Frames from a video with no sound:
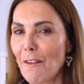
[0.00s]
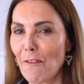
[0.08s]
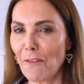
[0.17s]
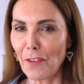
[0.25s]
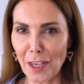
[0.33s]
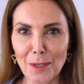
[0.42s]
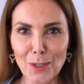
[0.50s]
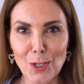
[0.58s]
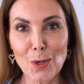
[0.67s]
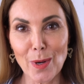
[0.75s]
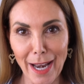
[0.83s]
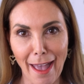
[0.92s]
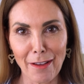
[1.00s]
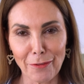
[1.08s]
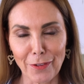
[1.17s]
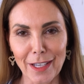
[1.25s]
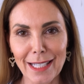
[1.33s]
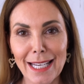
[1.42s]
feel to an
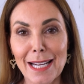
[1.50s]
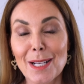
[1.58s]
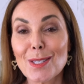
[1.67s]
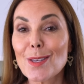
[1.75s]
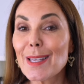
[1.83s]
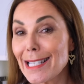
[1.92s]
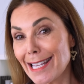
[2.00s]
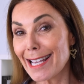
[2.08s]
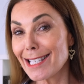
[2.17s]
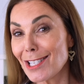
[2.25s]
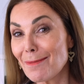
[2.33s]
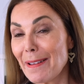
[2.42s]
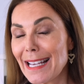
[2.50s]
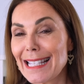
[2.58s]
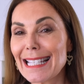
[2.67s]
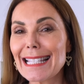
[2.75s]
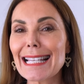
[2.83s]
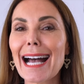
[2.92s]
outfit. So these textured
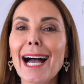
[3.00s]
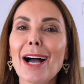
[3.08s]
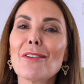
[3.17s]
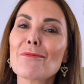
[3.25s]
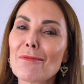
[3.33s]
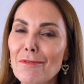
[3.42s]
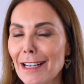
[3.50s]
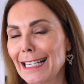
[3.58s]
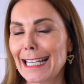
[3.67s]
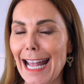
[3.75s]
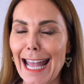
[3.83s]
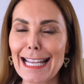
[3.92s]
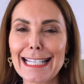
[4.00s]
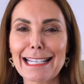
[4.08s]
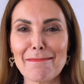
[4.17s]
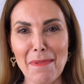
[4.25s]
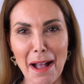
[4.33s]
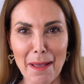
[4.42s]
pieces are really handy
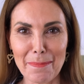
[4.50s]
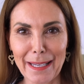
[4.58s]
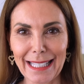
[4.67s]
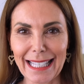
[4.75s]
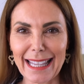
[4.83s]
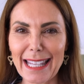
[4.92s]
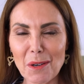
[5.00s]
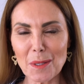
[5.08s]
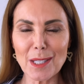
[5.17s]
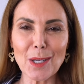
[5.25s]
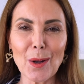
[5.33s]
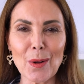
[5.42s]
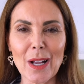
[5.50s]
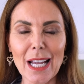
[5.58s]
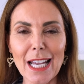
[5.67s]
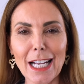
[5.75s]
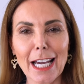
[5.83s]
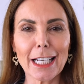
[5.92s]
in my opinion. They're also
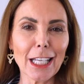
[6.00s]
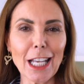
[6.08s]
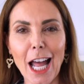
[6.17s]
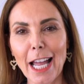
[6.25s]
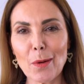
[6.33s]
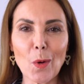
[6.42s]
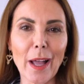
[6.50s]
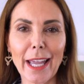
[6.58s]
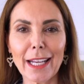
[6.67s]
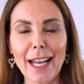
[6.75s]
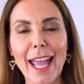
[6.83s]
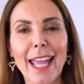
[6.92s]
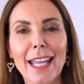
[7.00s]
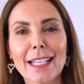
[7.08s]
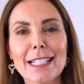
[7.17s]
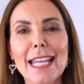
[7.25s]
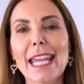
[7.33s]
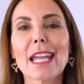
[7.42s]
kind of lightweight
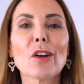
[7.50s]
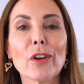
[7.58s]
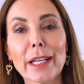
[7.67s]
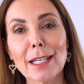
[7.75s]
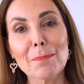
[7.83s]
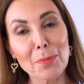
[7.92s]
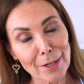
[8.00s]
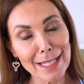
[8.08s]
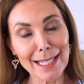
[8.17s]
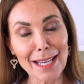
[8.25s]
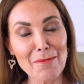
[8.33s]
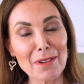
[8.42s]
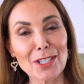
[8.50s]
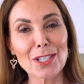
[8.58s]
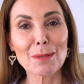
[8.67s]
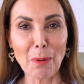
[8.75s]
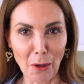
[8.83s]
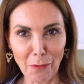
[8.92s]
and airy and breezy, which
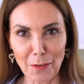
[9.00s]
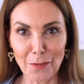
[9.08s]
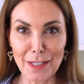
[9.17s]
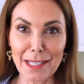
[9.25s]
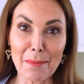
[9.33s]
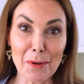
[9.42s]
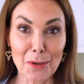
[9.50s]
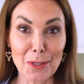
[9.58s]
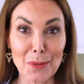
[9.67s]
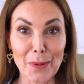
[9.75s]
is perfect for summer as